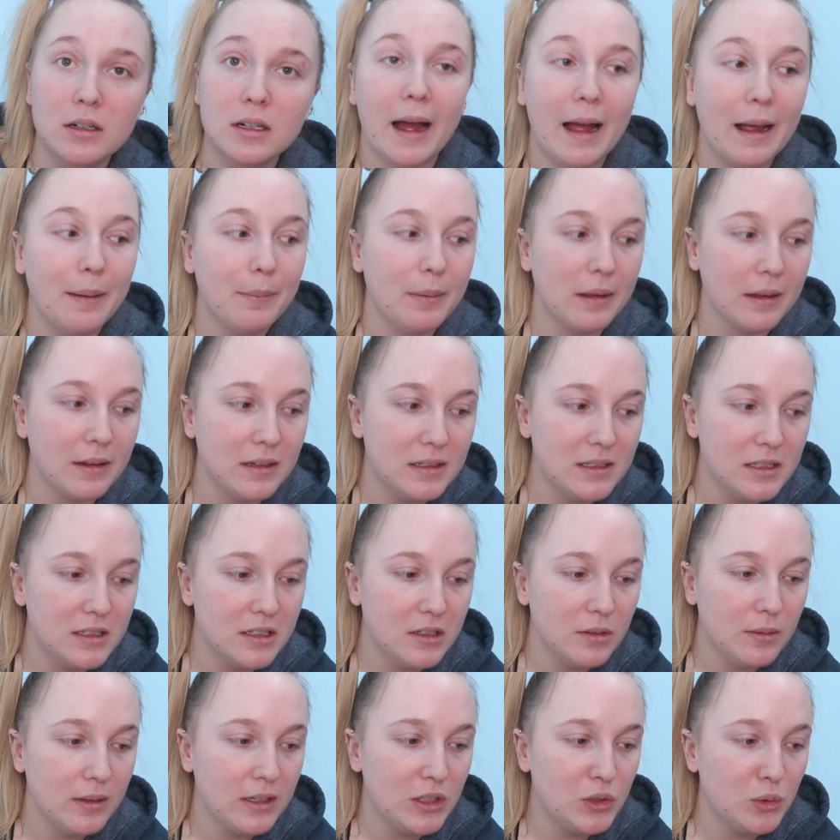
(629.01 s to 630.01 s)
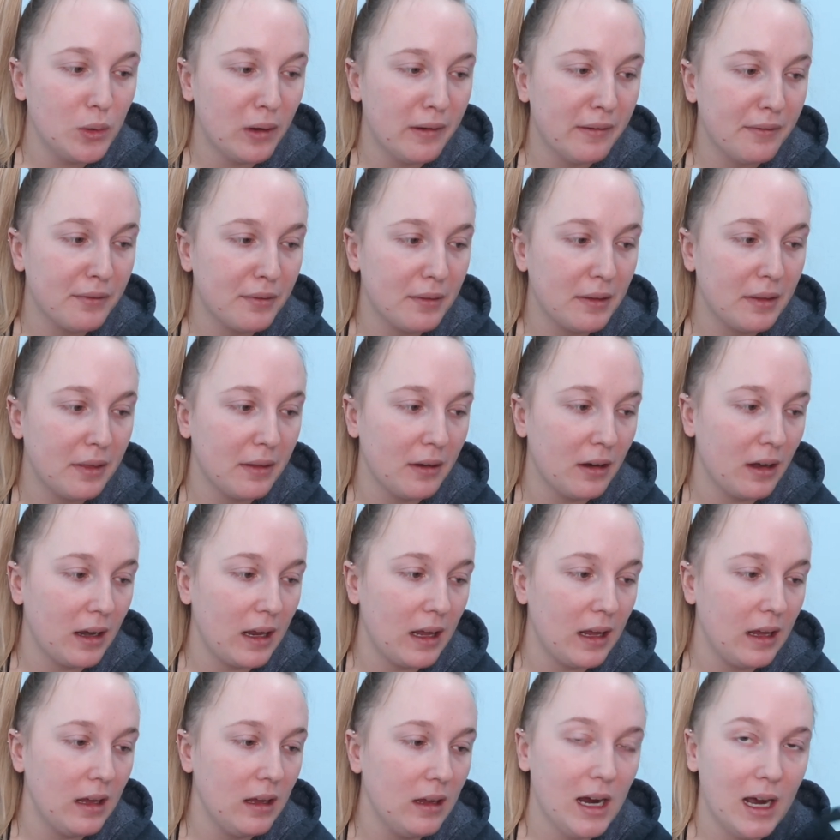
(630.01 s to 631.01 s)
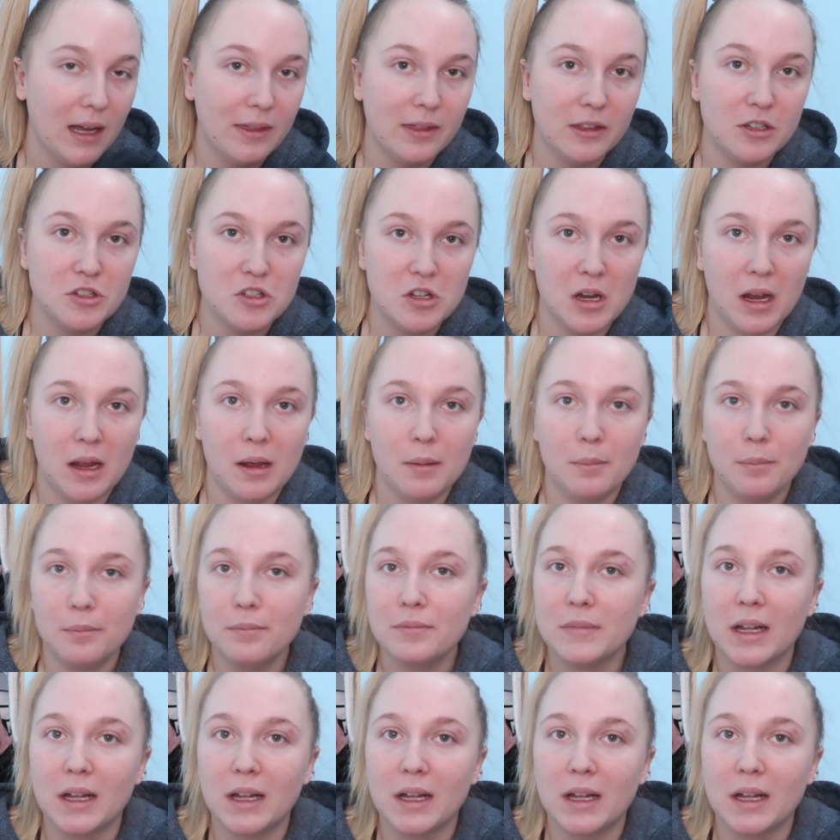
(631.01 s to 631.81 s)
I'm used to doing 12-3-30 at the gym.